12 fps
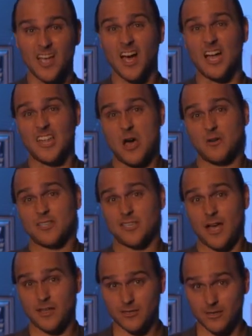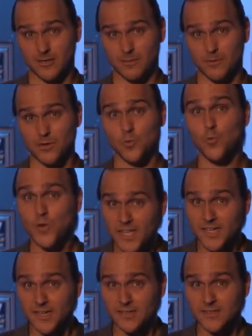I know it sounds a little bit
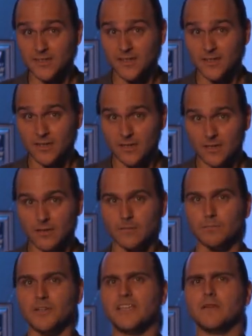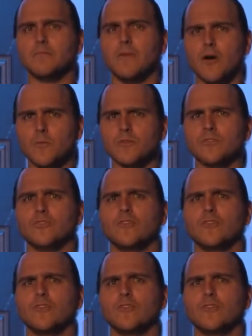weird, but in a moment you